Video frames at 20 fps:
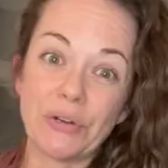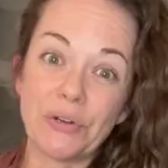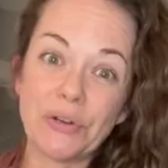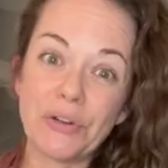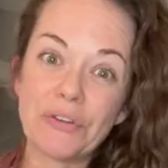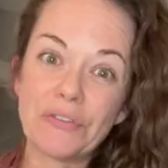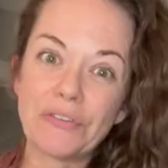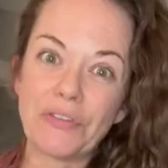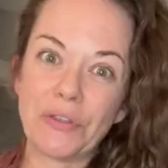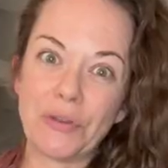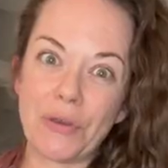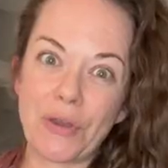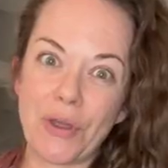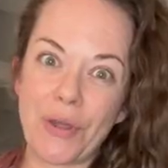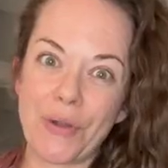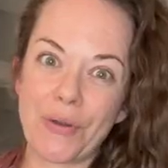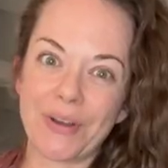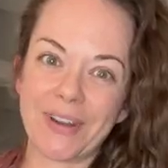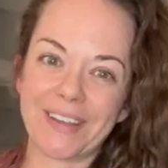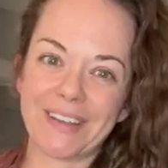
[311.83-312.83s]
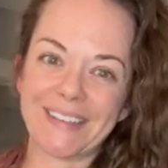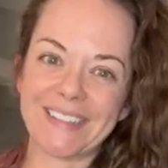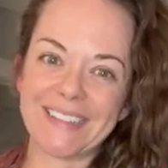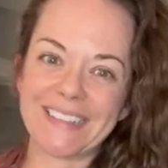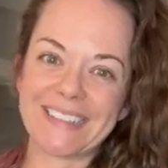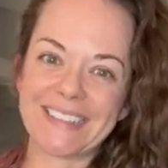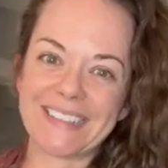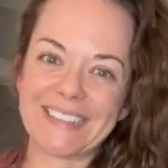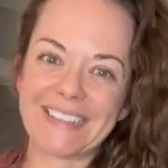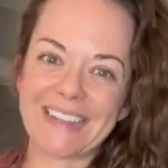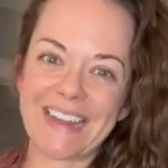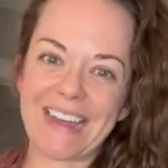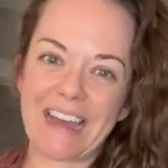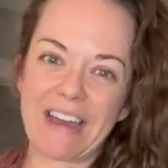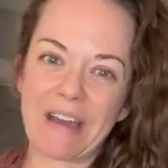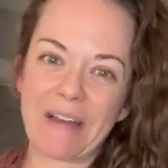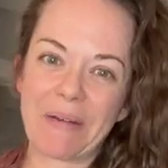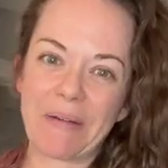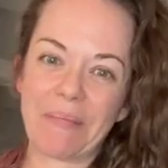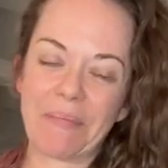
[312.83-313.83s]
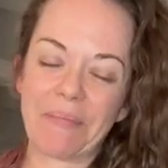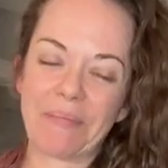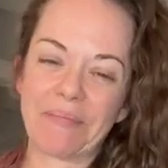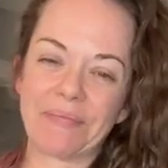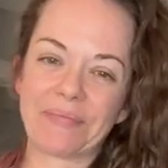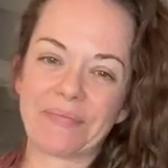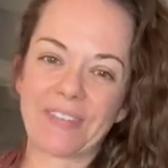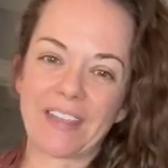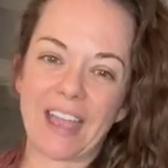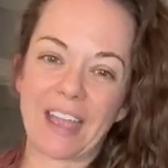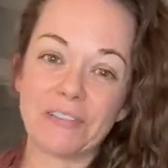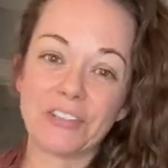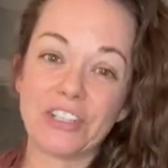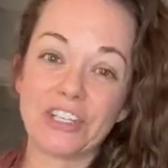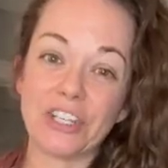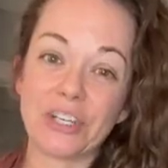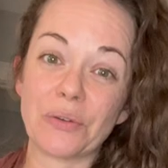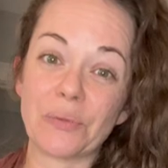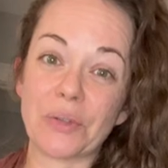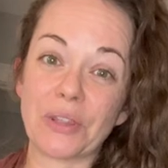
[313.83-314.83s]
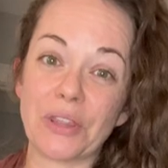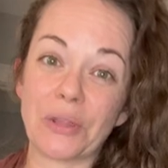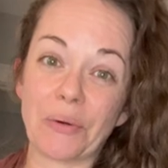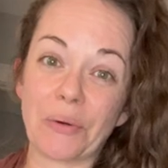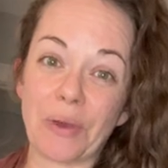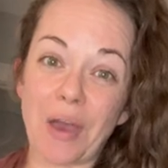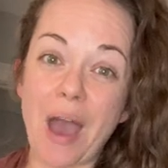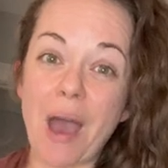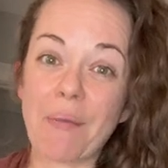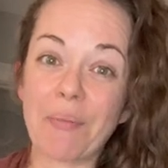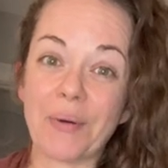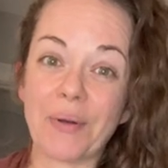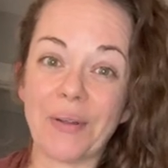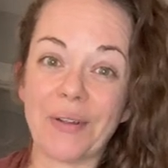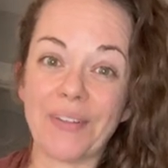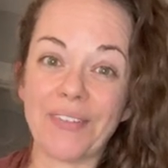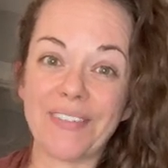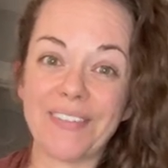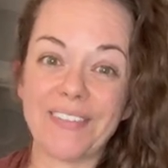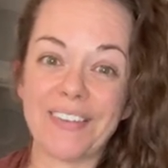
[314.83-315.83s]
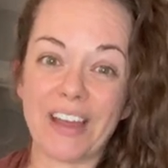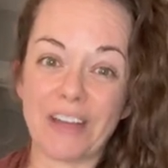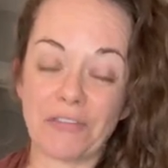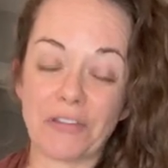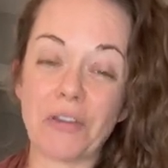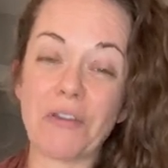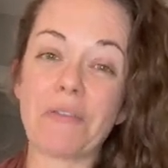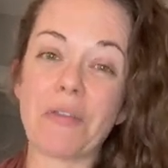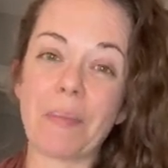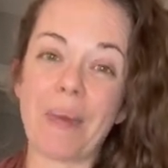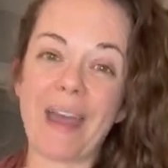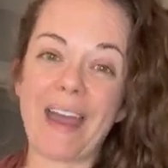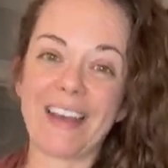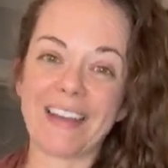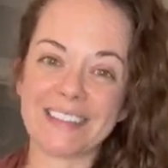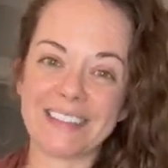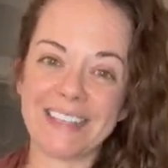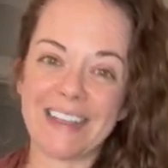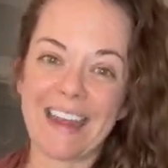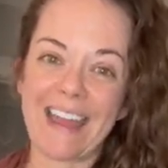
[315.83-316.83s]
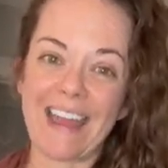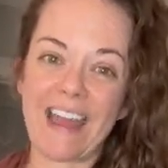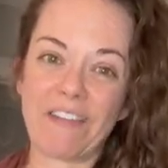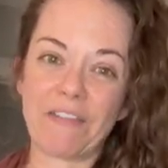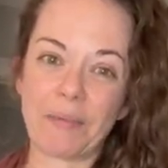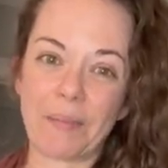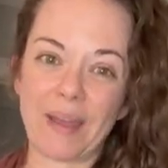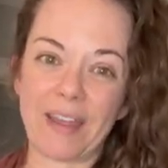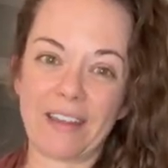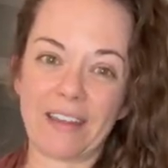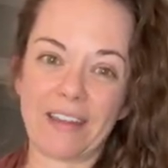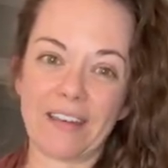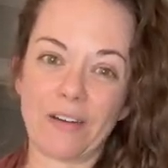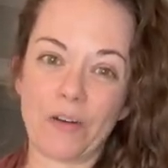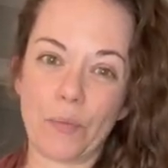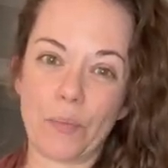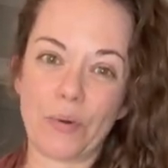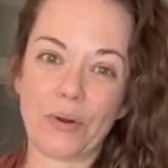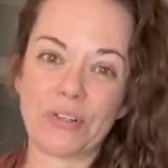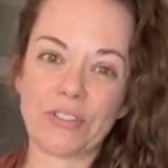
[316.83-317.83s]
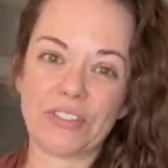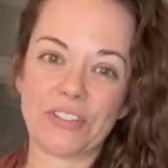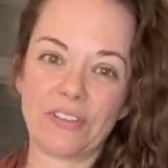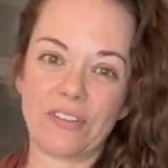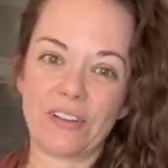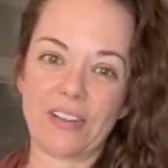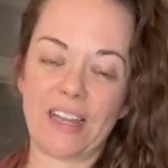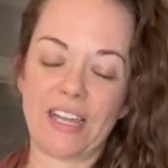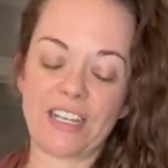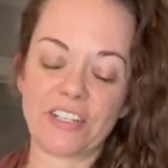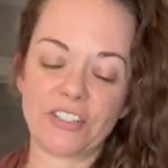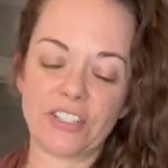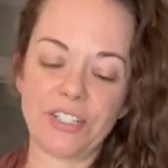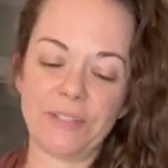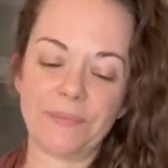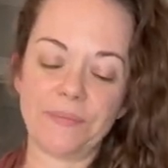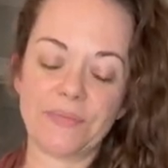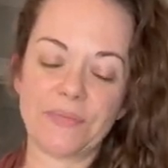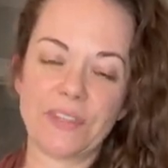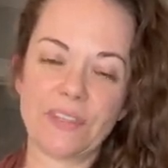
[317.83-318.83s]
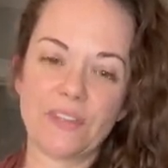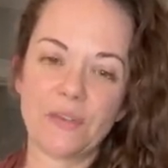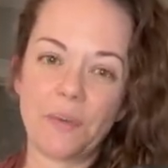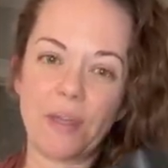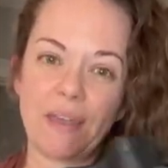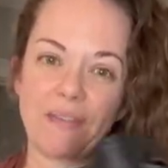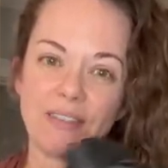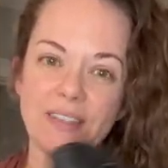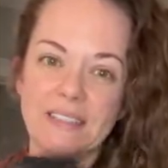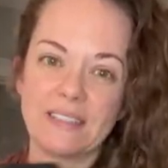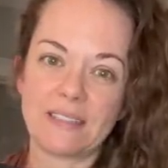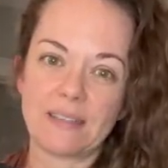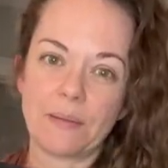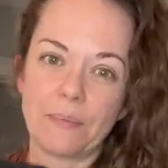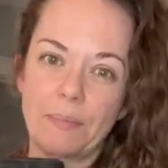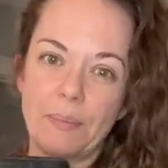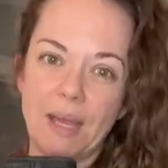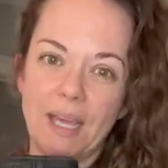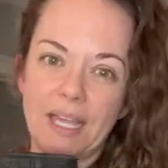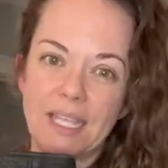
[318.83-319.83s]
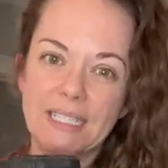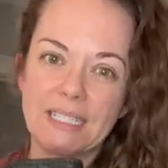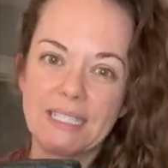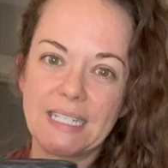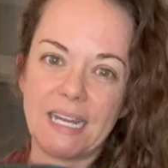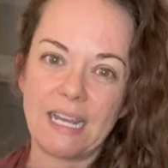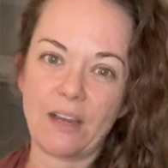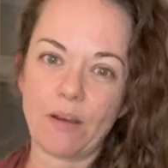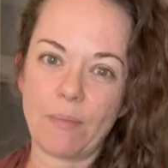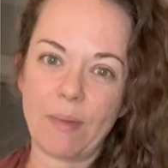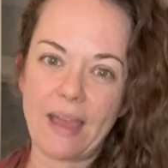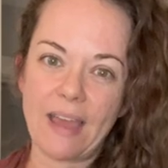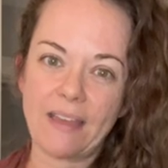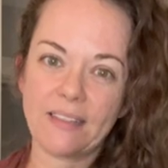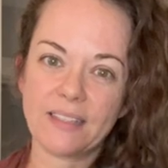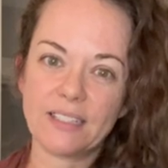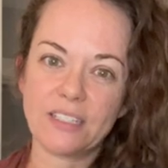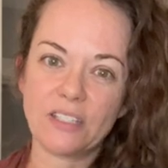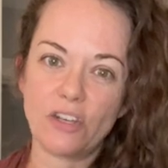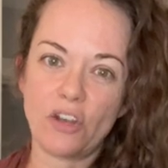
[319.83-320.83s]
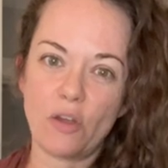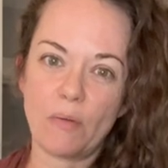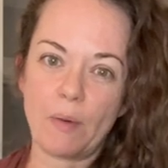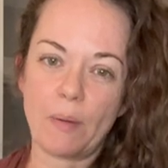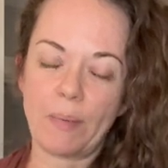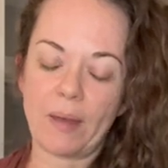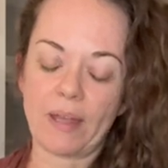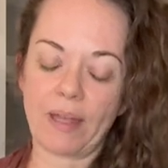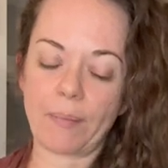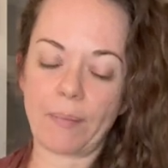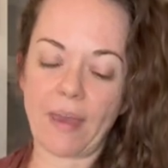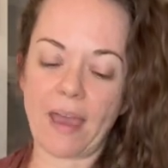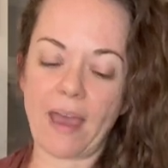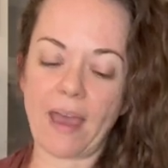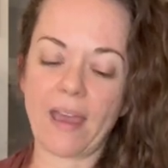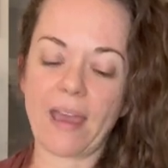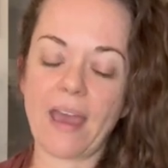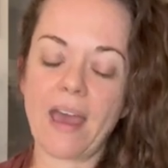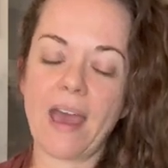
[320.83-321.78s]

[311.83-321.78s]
don't know if you noticed, um, I've shared with you a couple, a few of the bags that I have in my own personal collection. So we have this bucket style bag, the Sonoma bucket bag.